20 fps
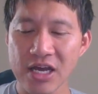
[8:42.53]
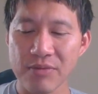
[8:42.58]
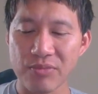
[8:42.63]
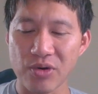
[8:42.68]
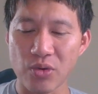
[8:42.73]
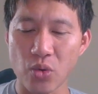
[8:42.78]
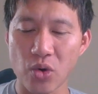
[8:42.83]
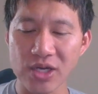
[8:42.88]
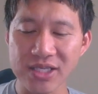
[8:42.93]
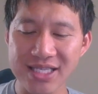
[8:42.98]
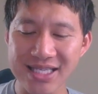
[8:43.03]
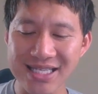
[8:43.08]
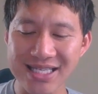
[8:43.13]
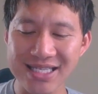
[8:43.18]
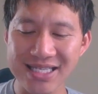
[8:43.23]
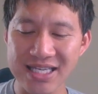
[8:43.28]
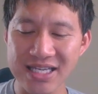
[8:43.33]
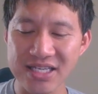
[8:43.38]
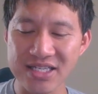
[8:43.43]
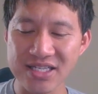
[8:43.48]
But once
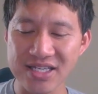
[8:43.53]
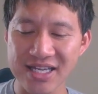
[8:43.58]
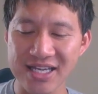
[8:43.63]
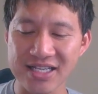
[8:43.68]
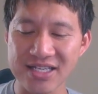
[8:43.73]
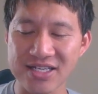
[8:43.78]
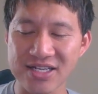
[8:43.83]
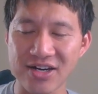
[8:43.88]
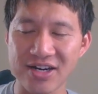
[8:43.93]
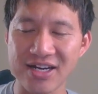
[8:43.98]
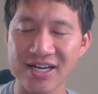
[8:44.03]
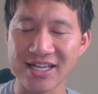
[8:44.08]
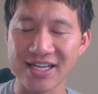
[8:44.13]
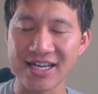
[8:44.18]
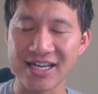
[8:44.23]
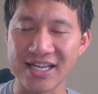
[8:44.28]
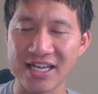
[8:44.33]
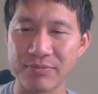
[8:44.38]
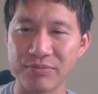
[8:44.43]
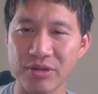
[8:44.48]
these things get start
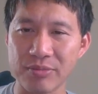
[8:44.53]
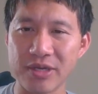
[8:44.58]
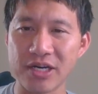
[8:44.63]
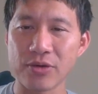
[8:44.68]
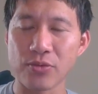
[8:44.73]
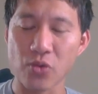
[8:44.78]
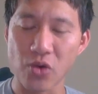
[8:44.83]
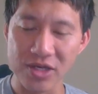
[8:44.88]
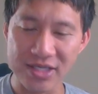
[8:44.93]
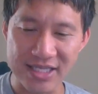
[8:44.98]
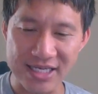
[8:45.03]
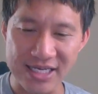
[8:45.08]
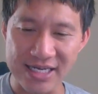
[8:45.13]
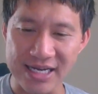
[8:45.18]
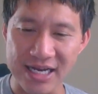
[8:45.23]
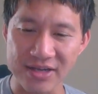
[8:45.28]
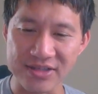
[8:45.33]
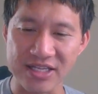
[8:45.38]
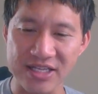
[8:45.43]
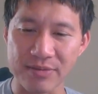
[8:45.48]
getting implemented, once they
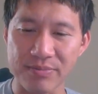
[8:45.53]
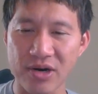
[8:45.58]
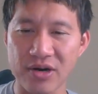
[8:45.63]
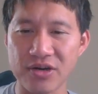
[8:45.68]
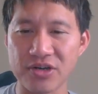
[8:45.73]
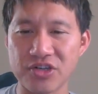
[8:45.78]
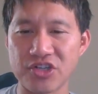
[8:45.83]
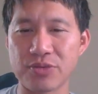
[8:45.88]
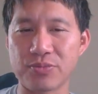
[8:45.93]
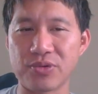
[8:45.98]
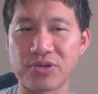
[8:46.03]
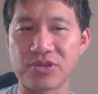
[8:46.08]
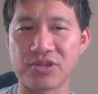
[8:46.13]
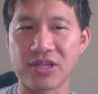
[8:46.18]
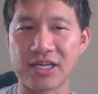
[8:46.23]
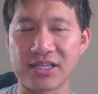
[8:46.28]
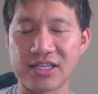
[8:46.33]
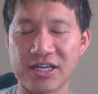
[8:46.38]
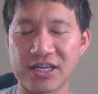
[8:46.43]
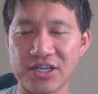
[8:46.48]
announce that partnership with
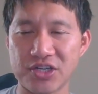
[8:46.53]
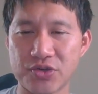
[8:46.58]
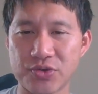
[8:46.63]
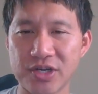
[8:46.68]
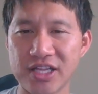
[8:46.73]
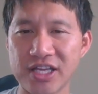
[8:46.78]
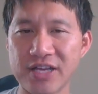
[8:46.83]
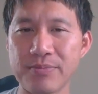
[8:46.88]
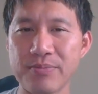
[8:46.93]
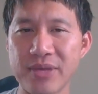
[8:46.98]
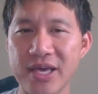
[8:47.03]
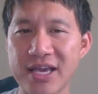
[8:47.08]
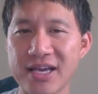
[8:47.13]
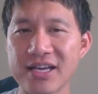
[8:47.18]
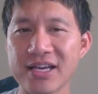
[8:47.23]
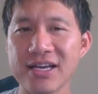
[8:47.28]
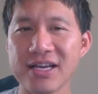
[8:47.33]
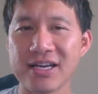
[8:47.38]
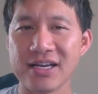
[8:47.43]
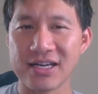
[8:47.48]
like the Australian bank,